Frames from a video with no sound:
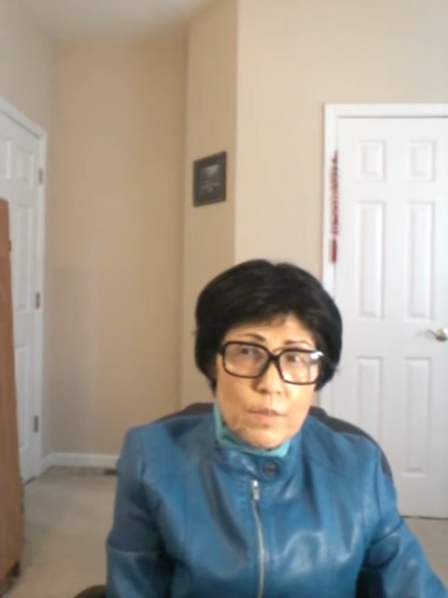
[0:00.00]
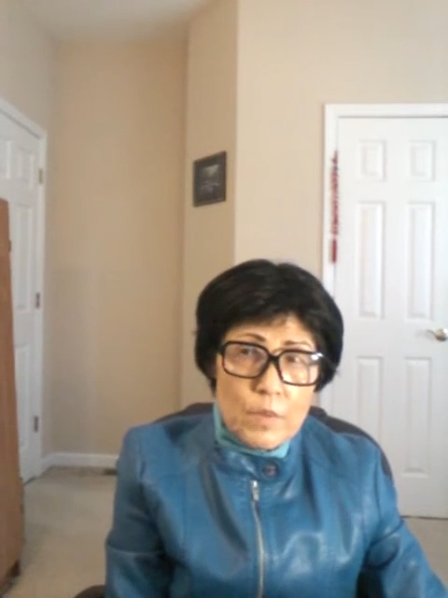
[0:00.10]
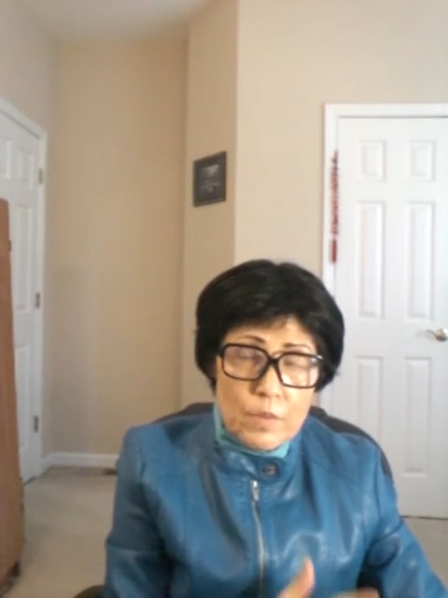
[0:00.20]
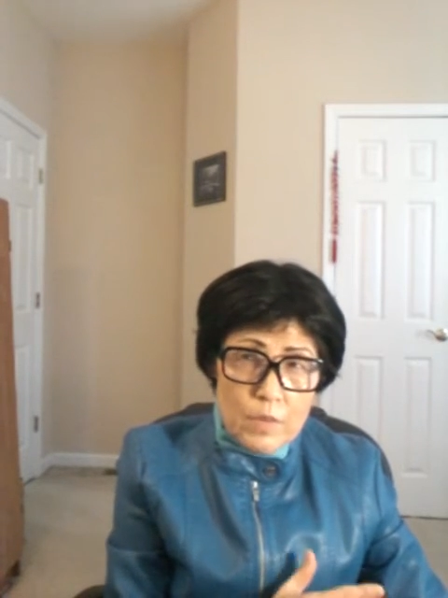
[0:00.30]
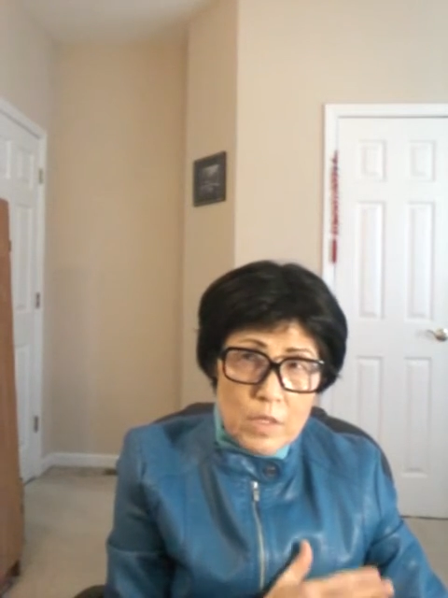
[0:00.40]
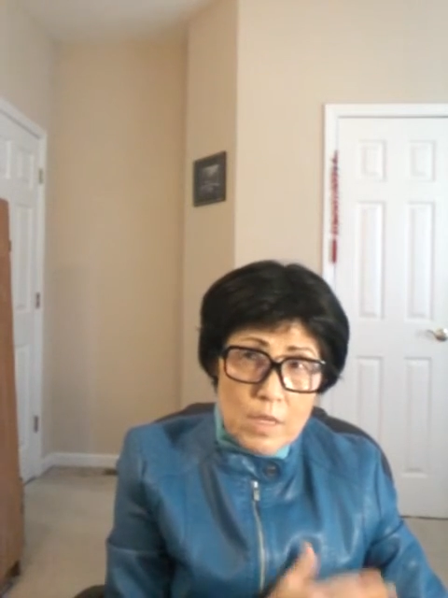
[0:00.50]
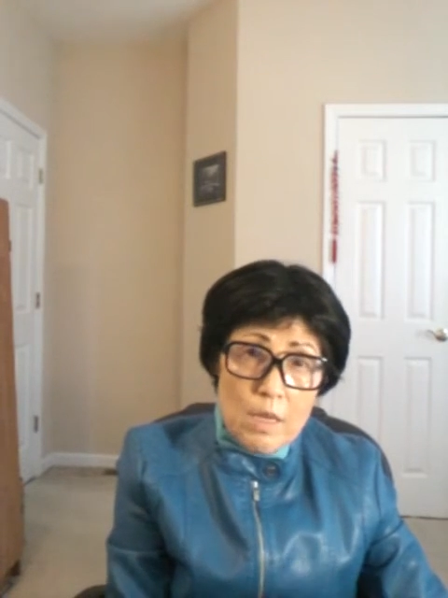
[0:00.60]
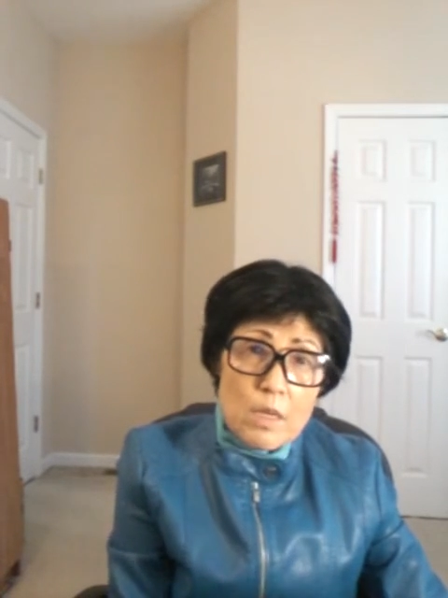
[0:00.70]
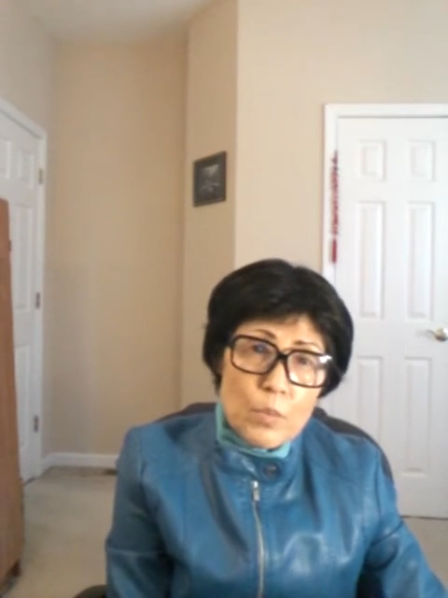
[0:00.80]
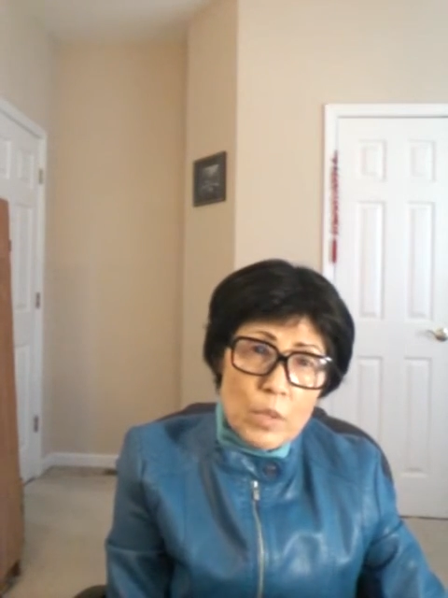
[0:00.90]
if there's
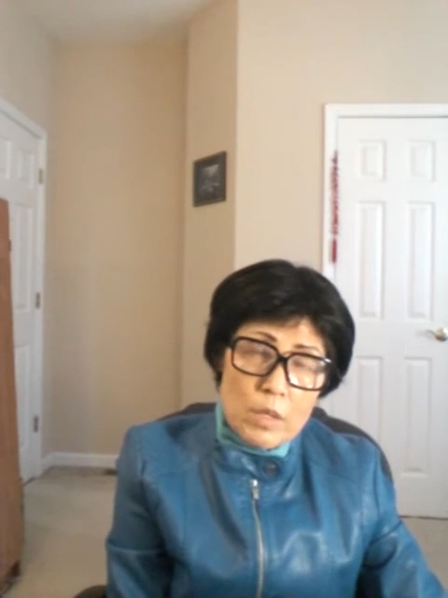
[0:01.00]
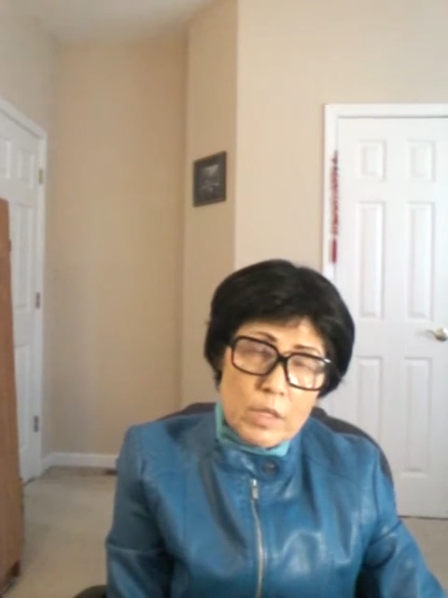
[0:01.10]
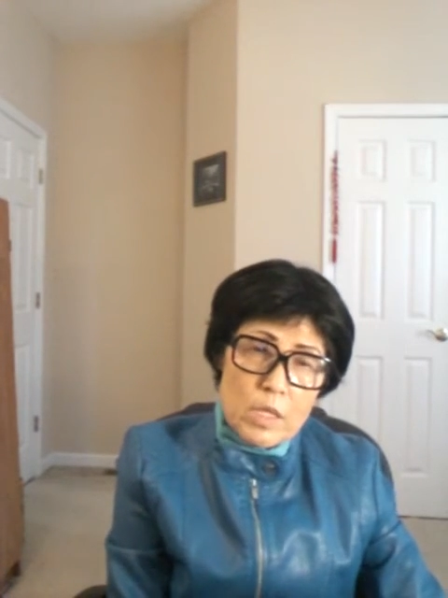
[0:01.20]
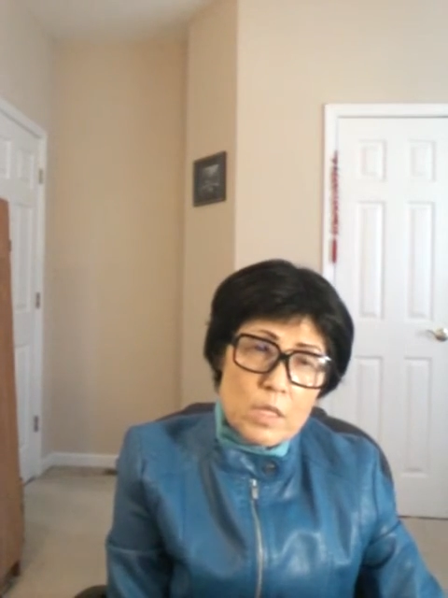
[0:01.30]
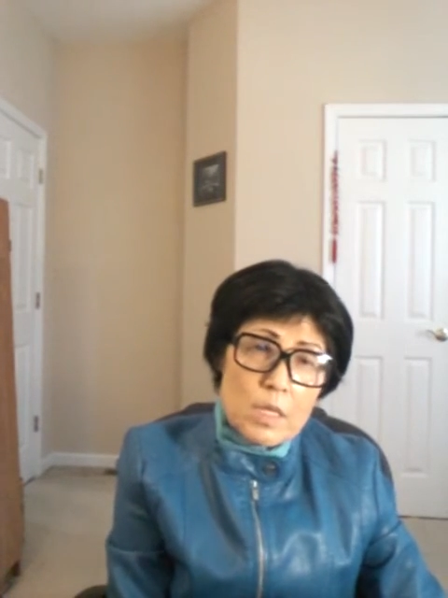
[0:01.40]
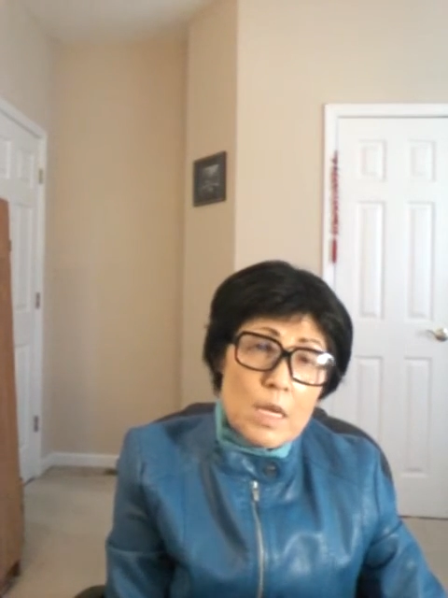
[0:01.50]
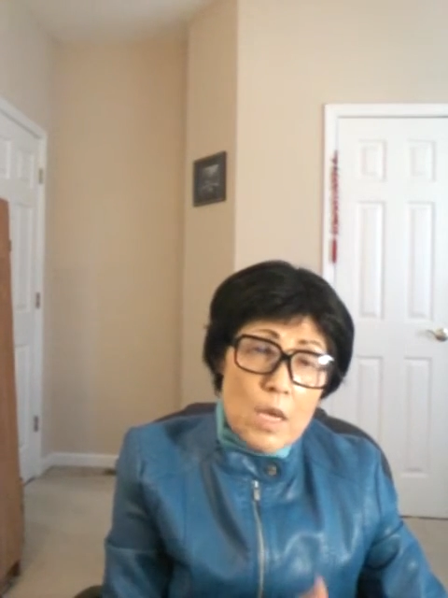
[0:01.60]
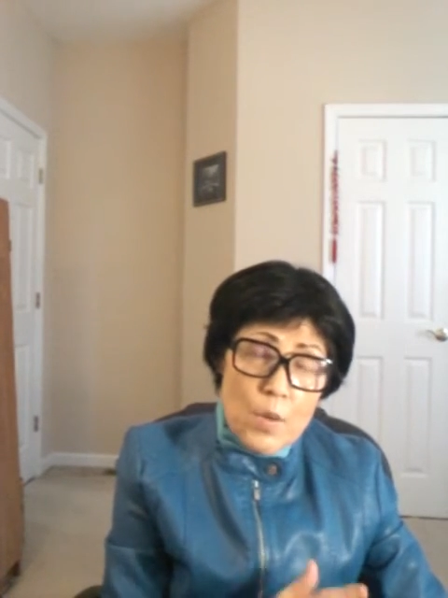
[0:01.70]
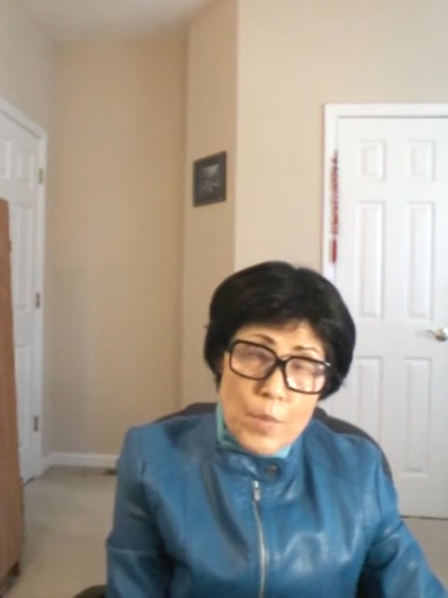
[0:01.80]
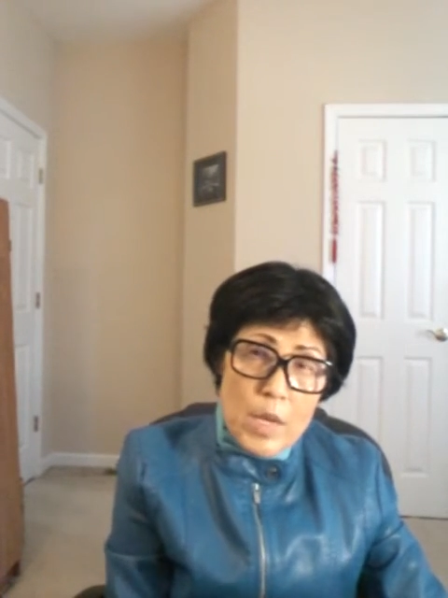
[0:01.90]
any blockage,
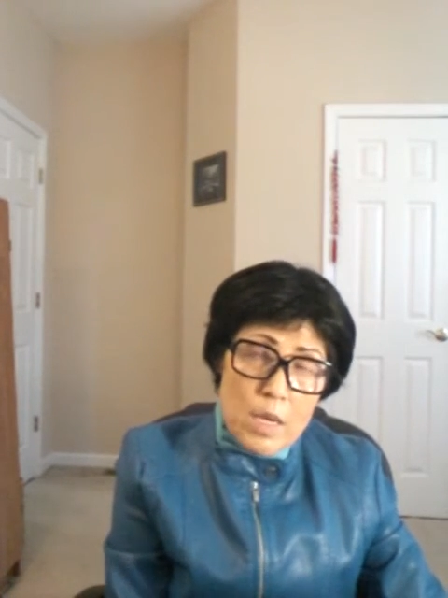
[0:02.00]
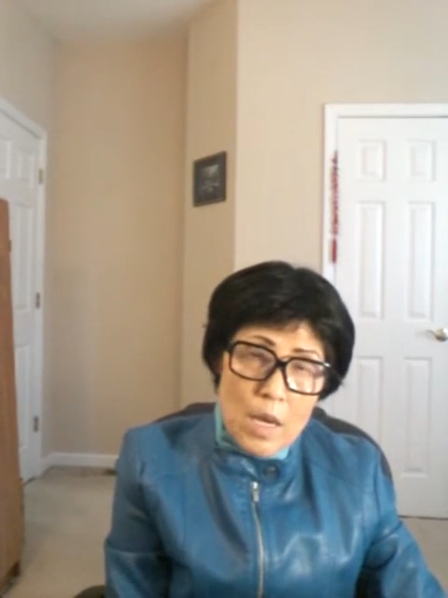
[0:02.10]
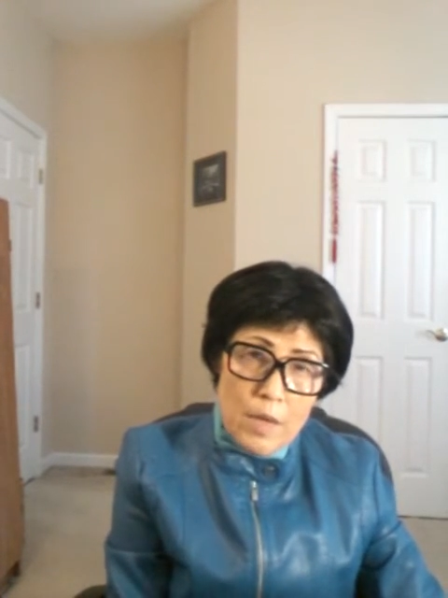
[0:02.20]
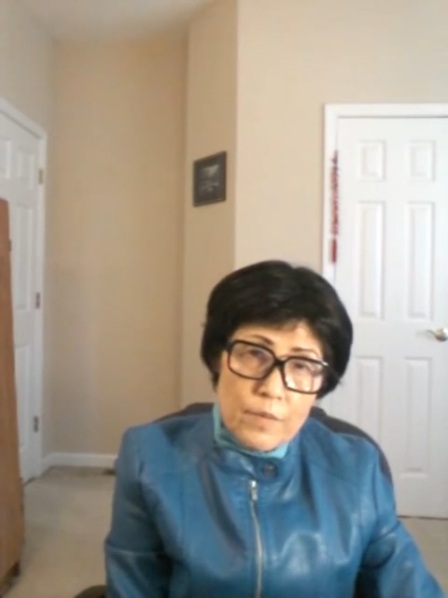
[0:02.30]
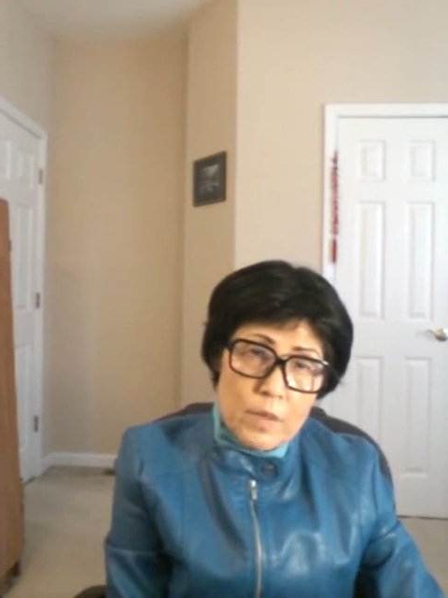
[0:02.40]
may have